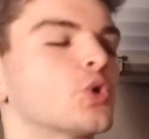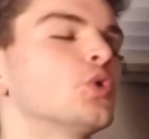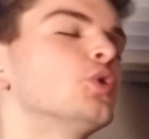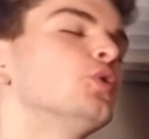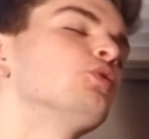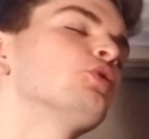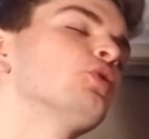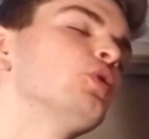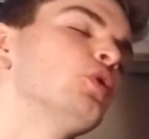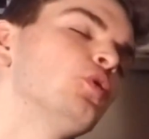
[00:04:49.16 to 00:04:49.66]

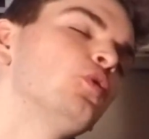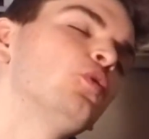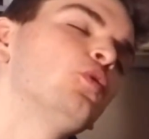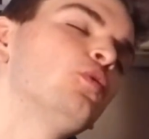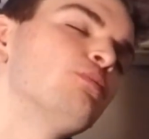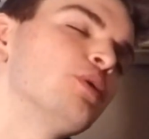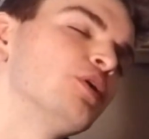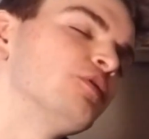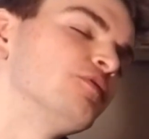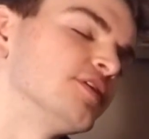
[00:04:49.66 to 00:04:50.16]

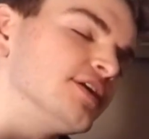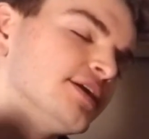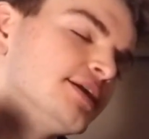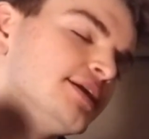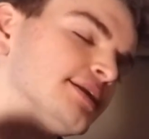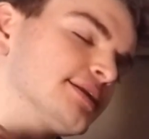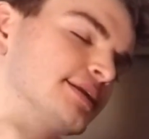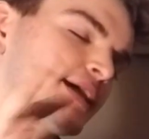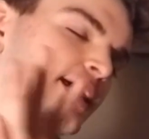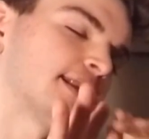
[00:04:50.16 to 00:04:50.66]
Cool
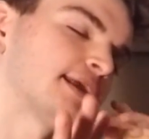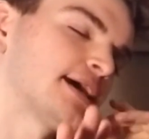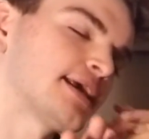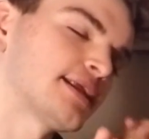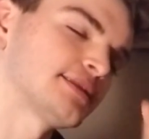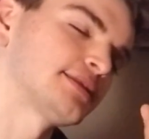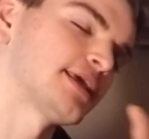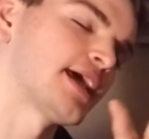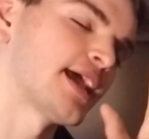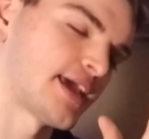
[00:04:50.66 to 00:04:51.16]
movie, 10 out
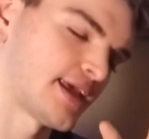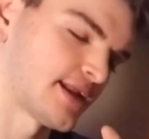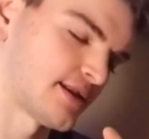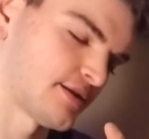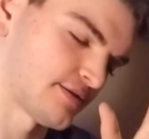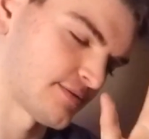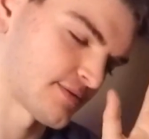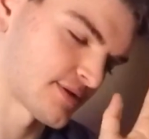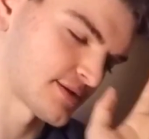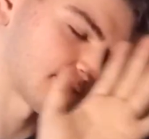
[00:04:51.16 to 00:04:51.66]
of
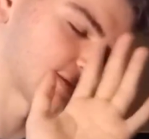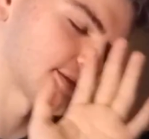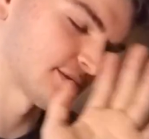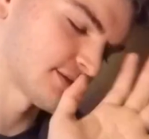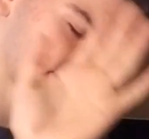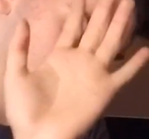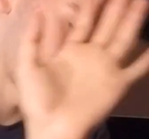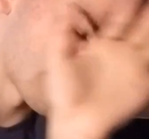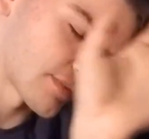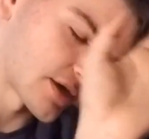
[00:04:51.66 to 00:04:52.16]
10, because
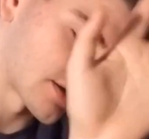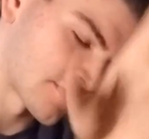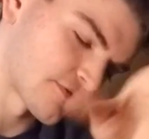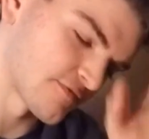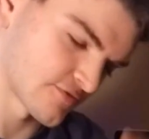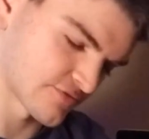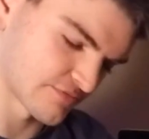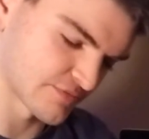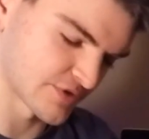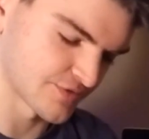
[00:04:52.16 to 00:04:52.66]
it's a
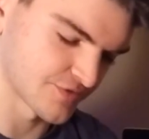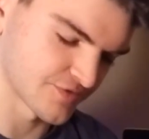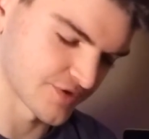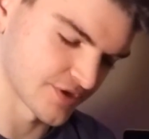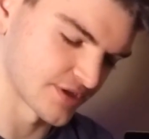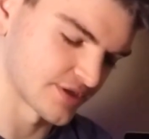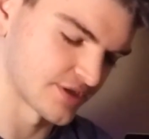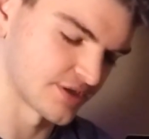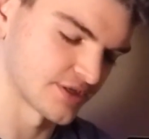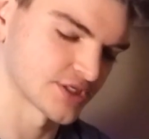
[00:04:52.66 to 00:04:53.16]
Marvel
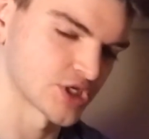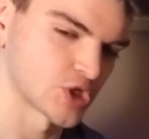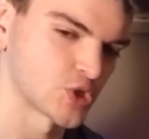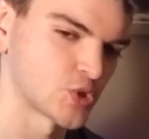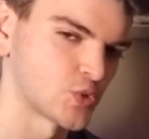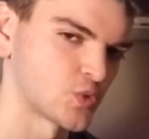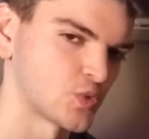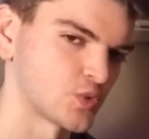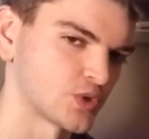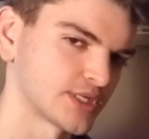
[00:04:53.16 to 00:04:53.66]
movie,
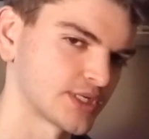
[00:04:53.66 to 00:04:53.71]
so